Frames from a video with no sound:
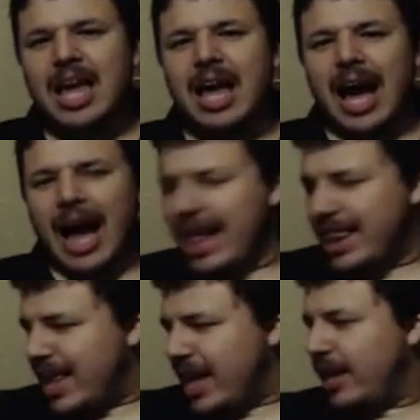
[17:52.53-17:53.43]
I
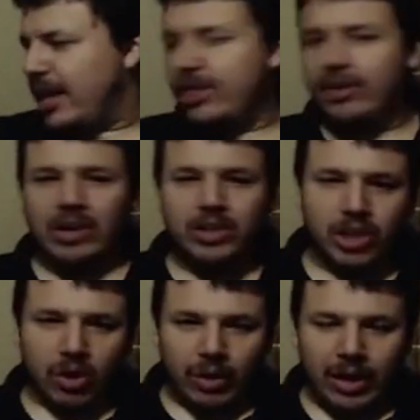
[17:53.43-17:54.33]
think they're a
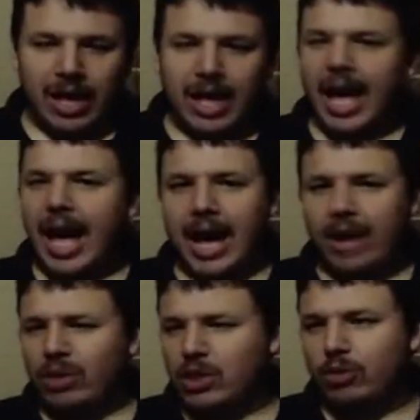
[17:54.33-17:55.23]
joke.
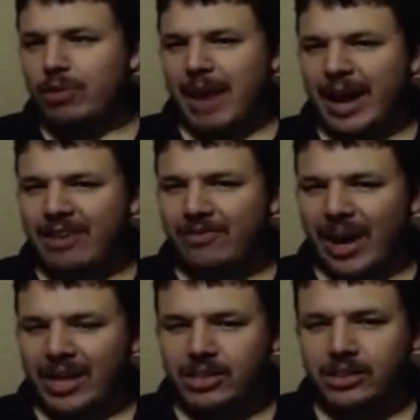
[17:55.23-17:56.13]
I went with my
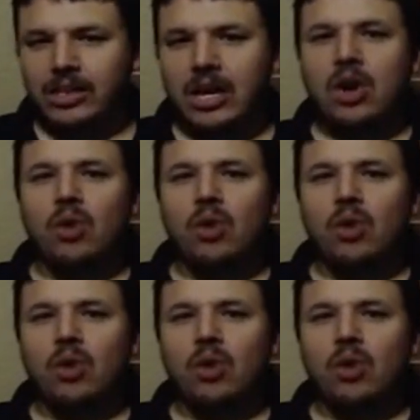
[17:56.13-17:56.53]
advice,